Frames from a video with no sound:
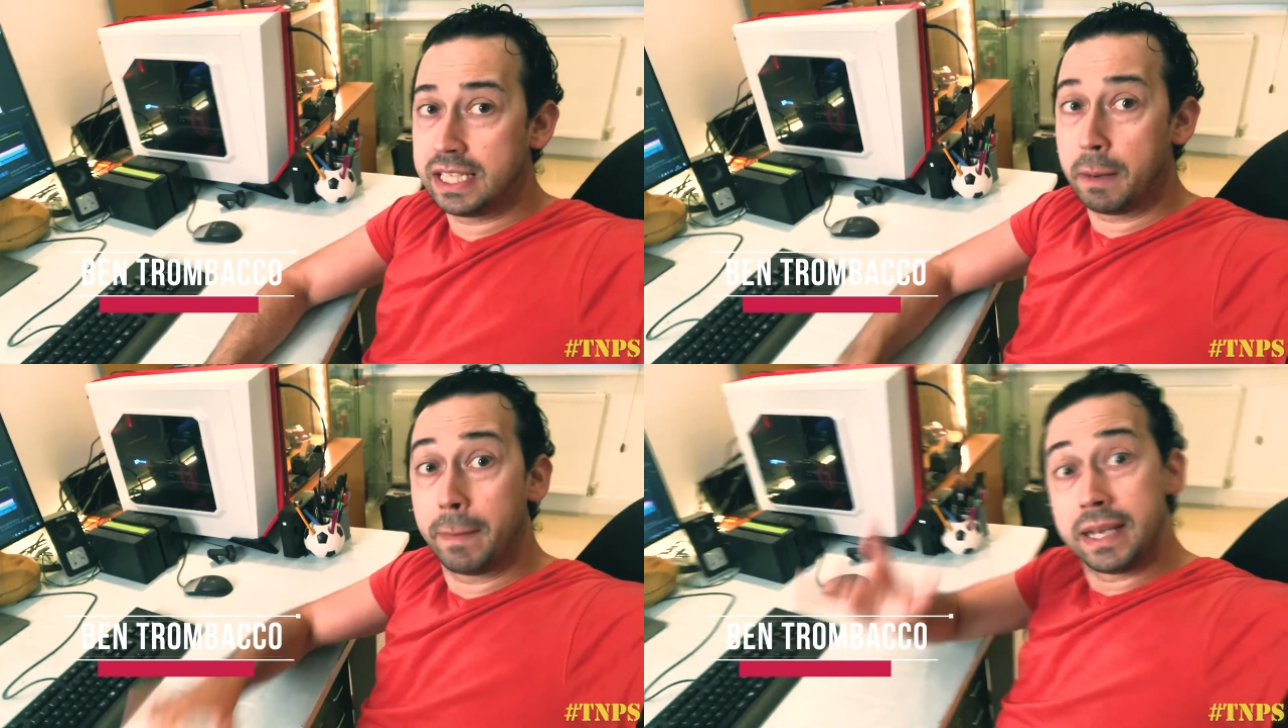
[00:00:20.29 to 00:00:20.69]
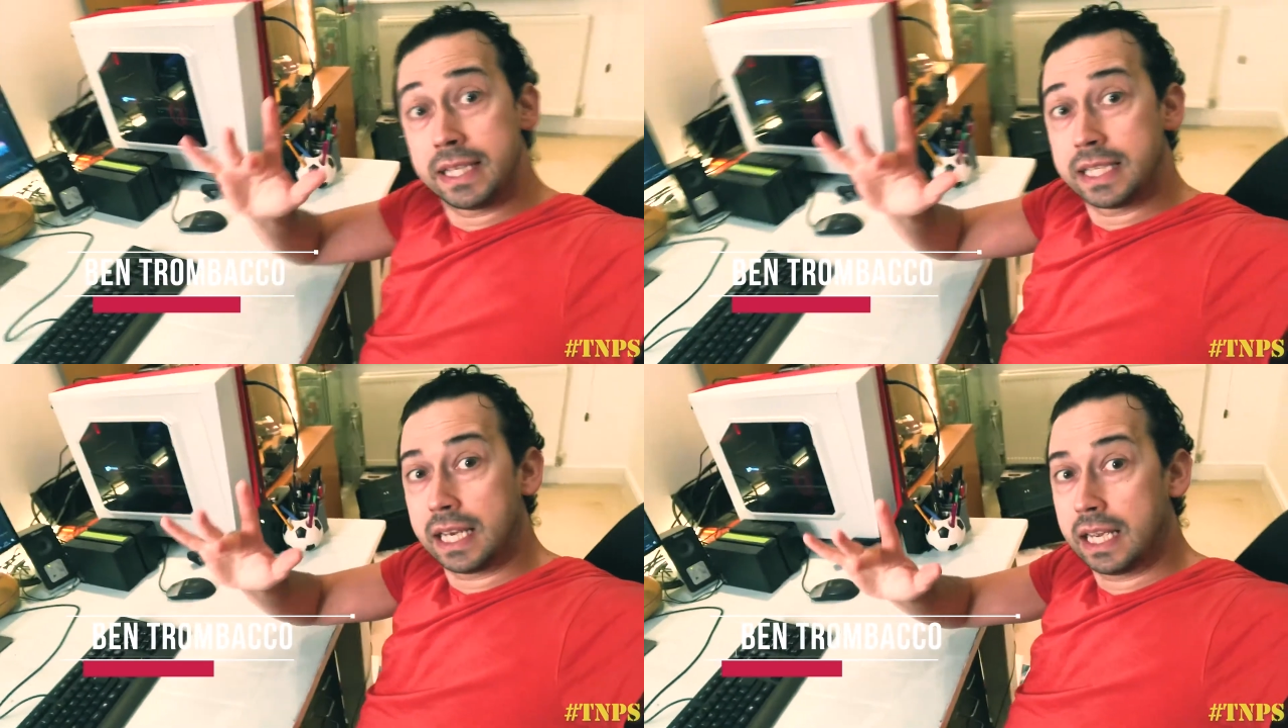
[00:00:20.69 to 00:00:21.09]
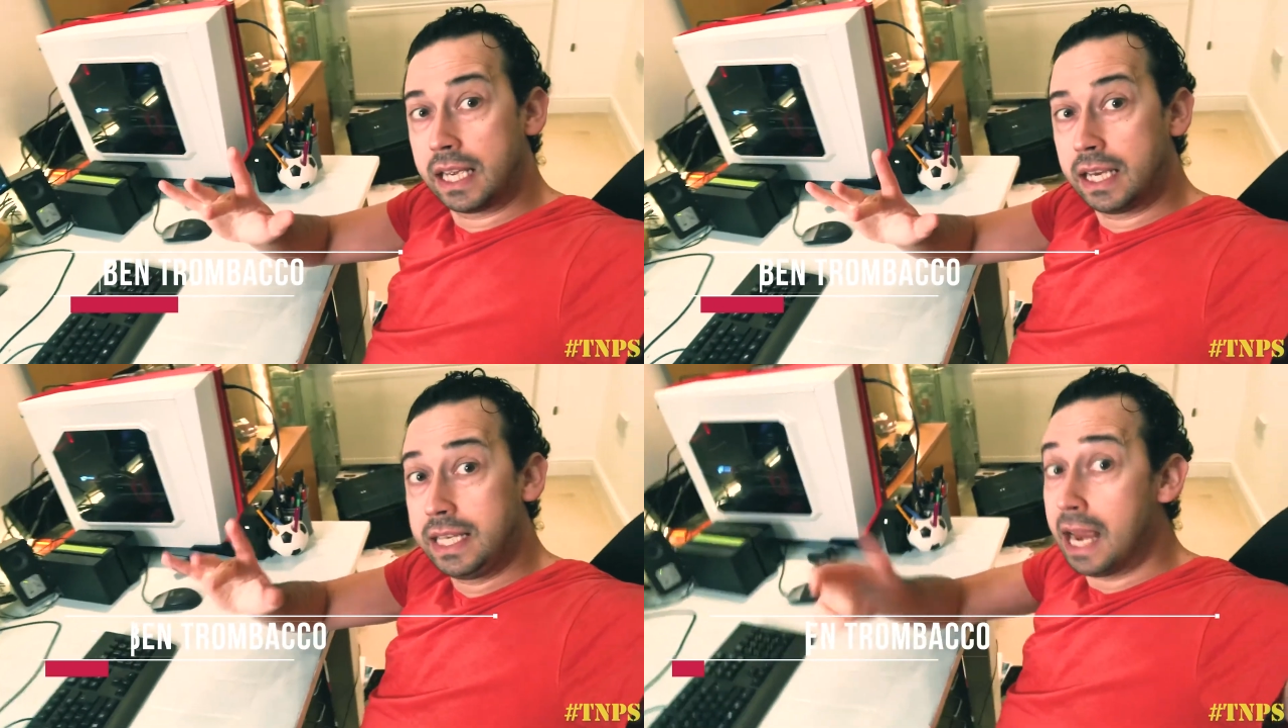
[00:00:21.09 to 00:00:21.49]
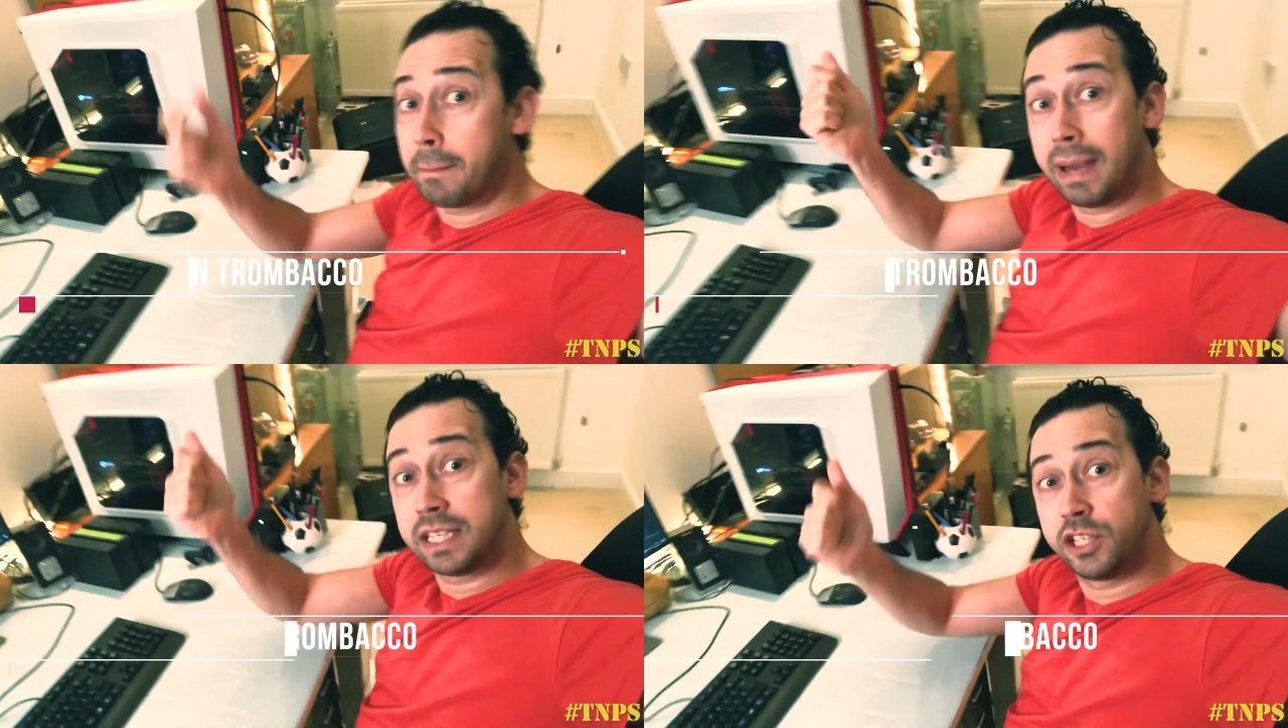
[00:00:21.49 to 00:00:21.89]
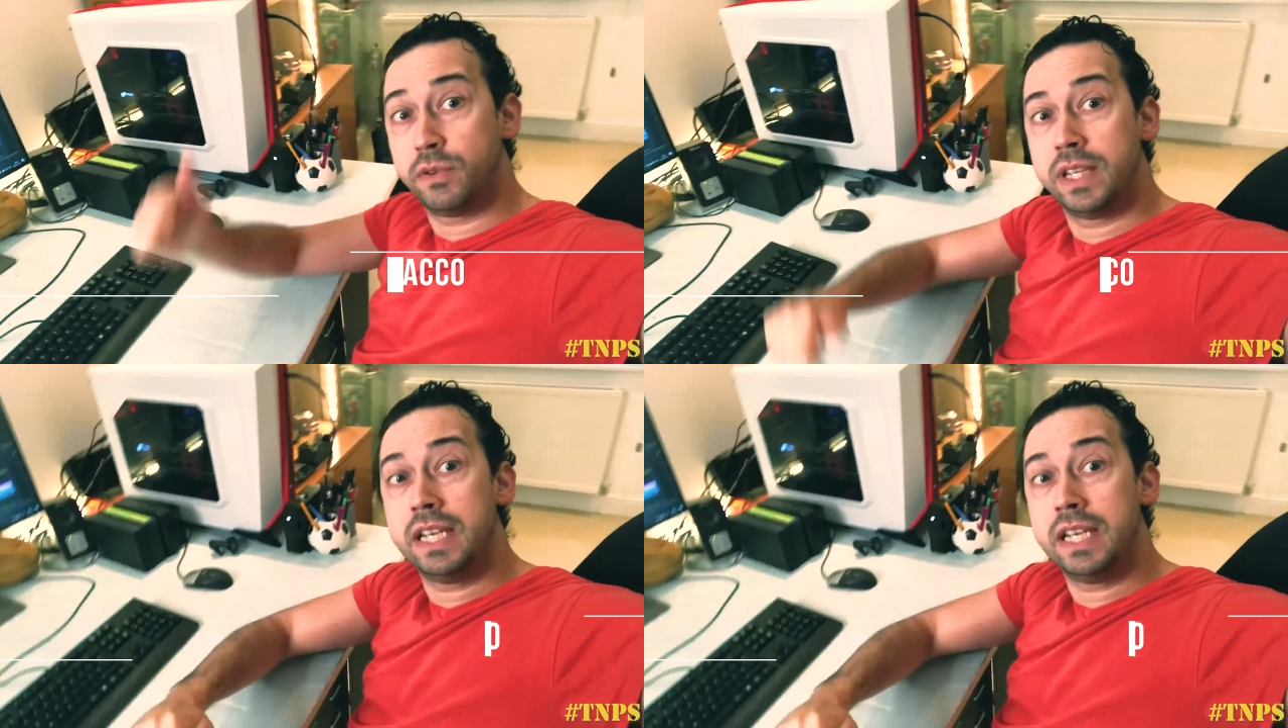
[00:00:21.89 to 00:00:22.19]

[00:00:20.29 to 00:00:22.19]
But yeah, back to the